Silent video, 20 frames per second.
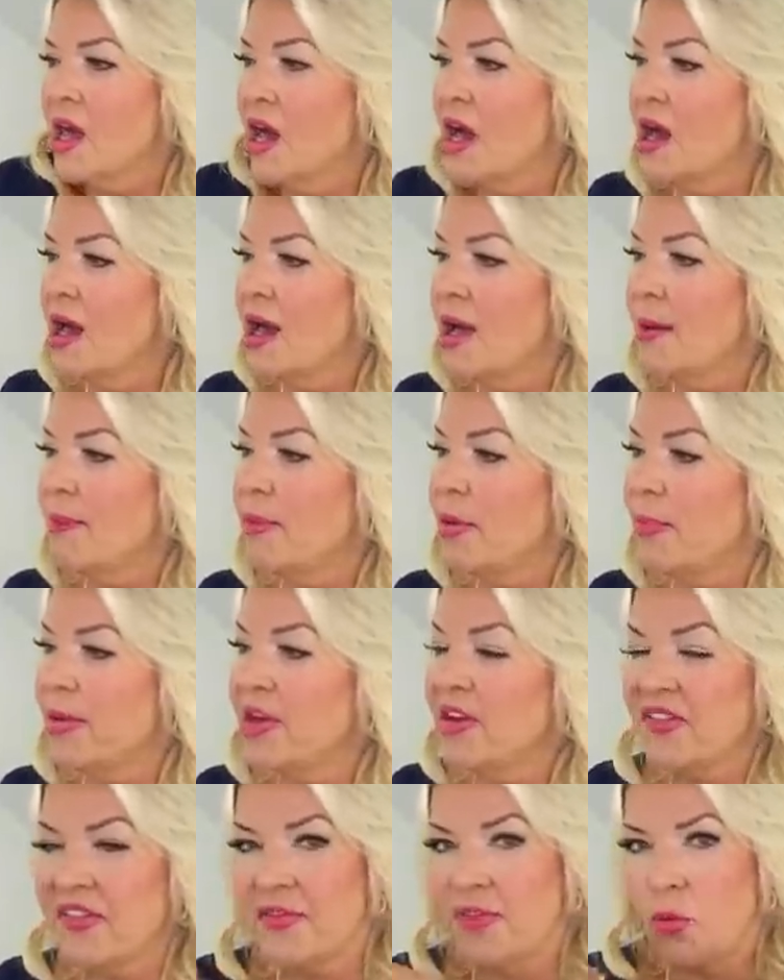but
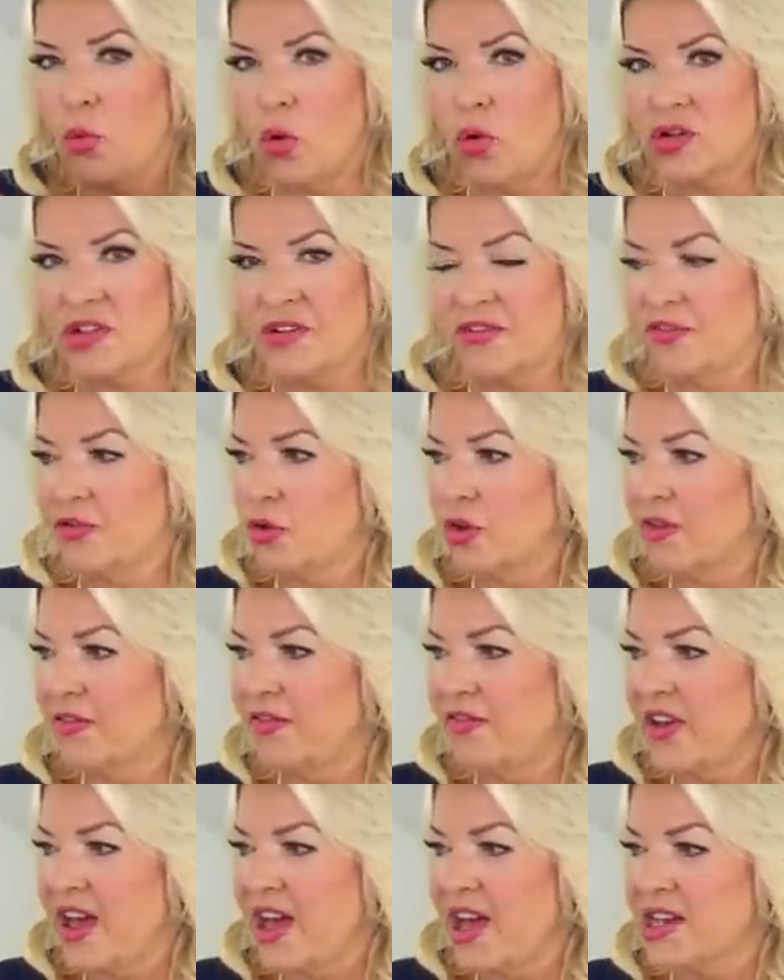because of the waterfall
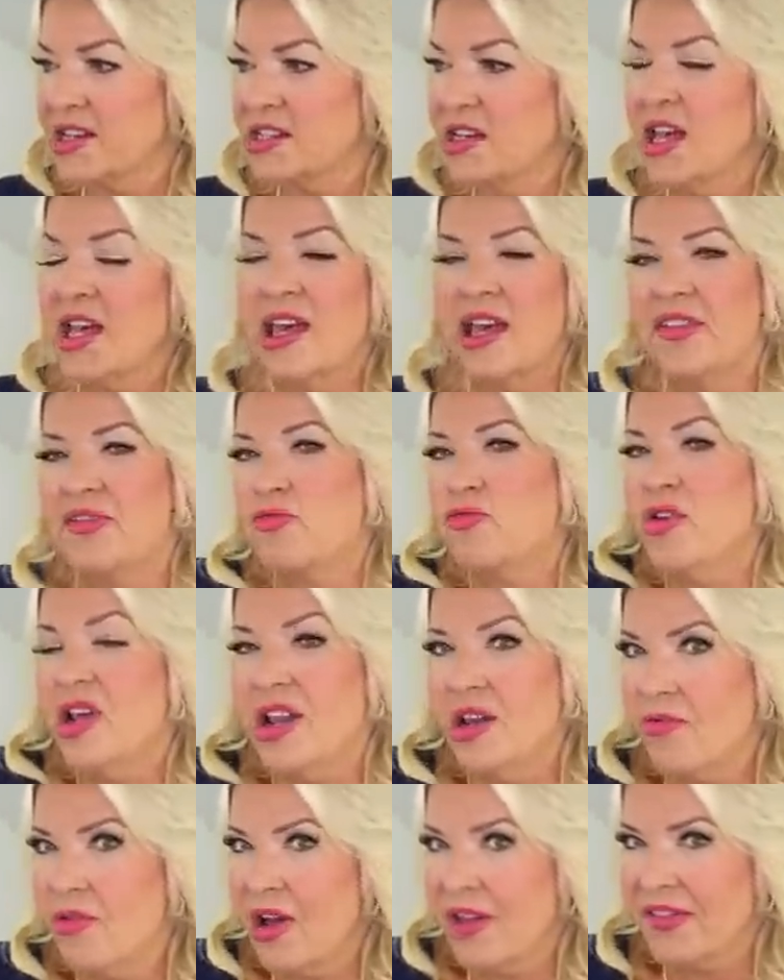effect, it's
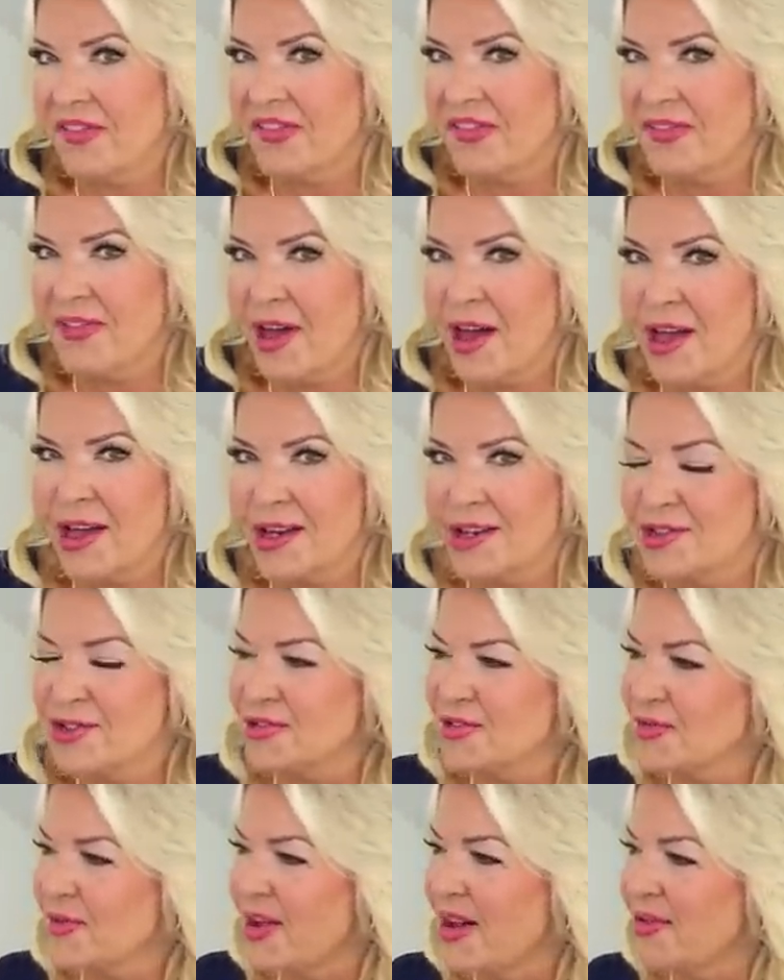really rather
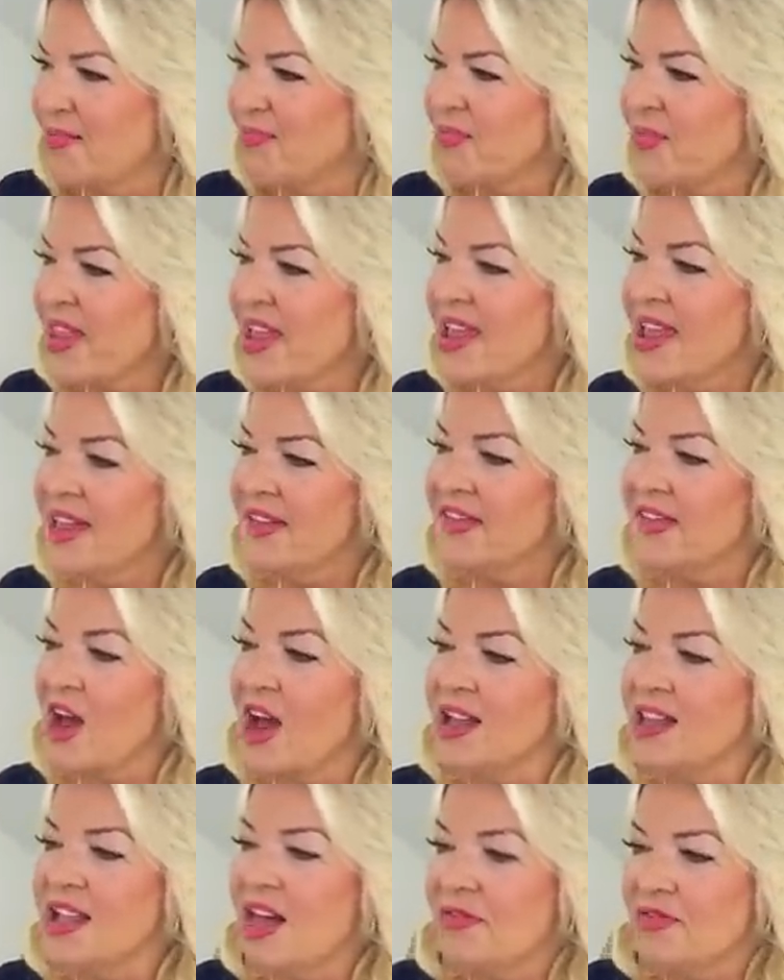stylish as well. So
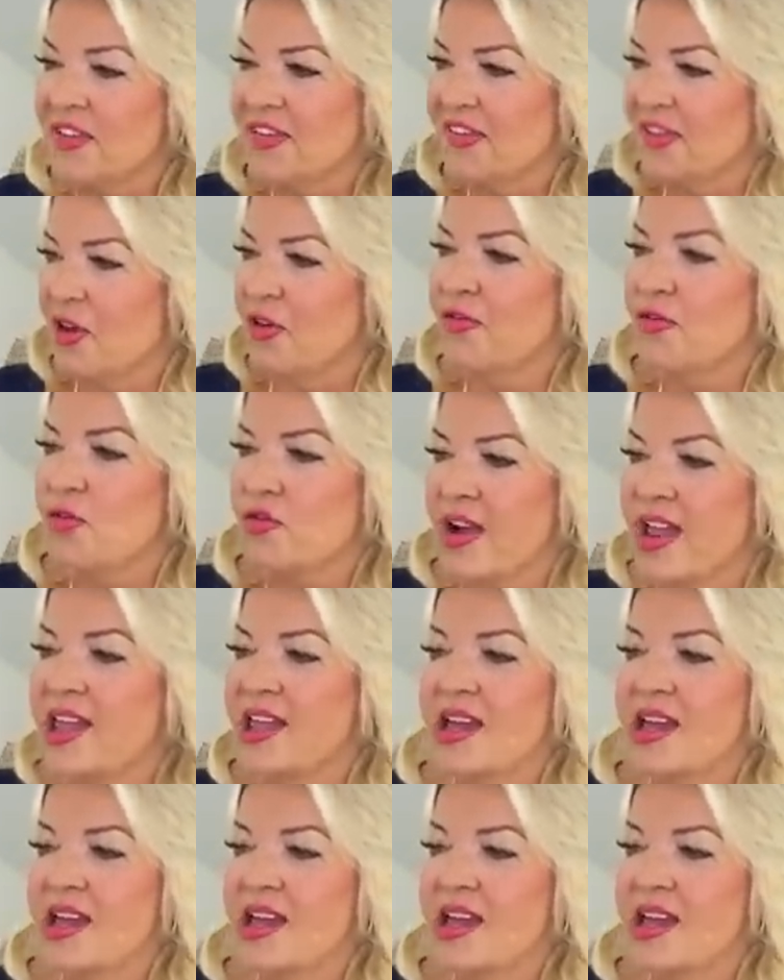I love the soft grey